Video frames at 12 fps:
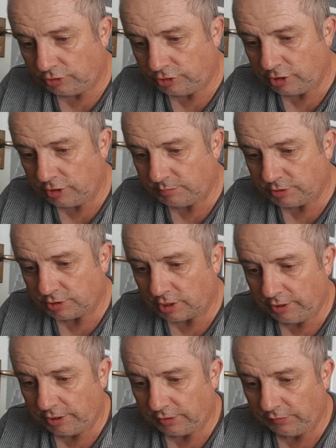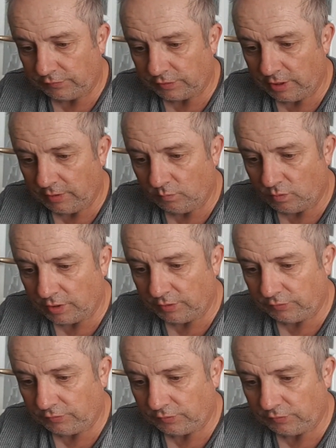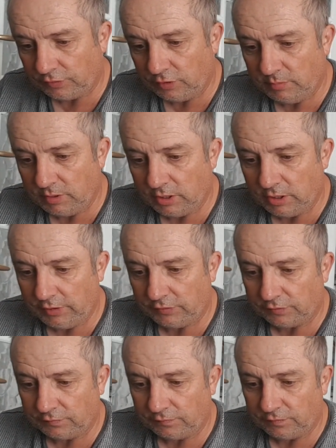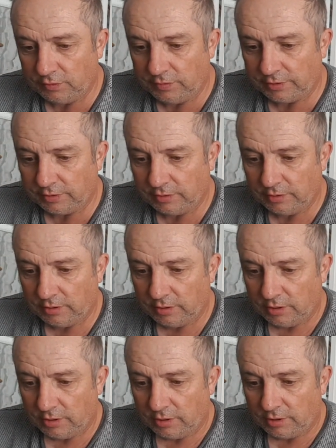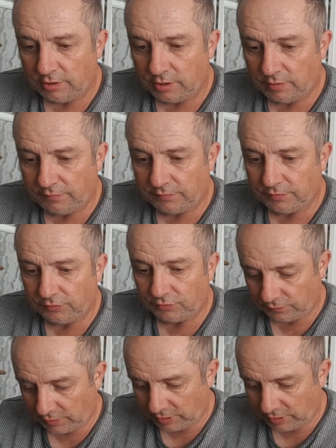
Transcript: Tube should only contain 1 to 2 millilitres of fluid. No evidence of